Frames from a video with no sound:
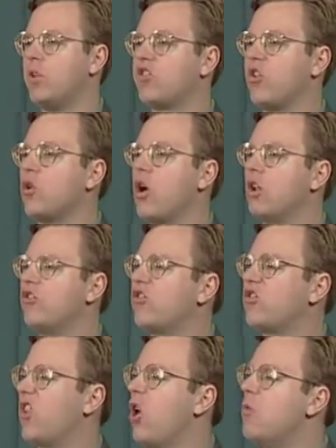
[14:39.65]
in so-called
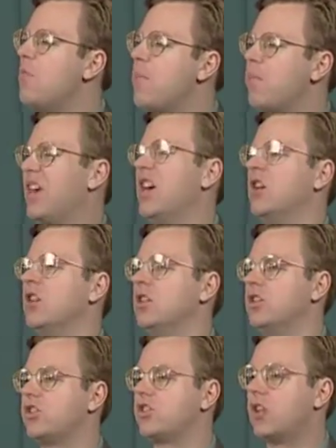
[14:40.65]
soma
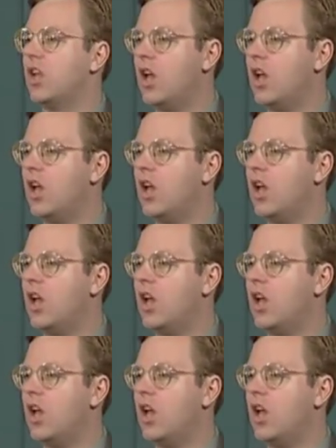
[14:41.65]
pills,